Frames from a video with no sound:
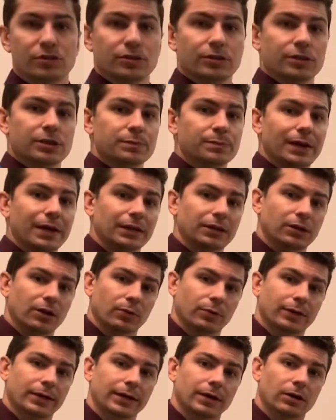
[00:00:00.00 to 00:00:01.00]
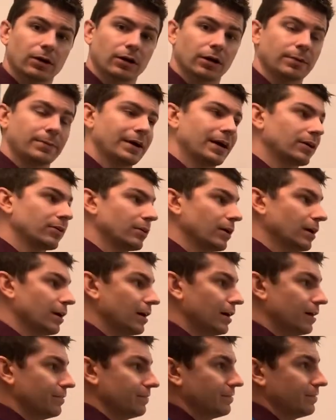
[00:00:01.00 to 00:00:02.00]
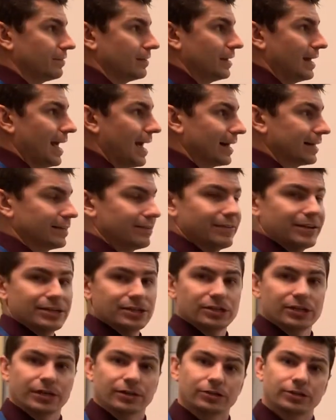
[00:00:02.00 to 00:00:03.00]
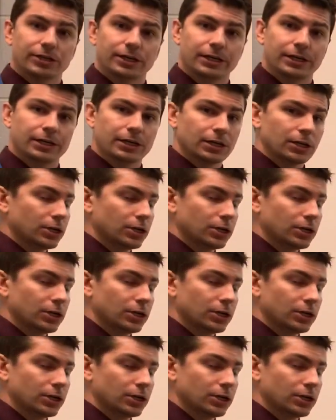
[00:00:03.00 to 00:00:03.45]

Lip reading: do this by lowering our amount of activation energy.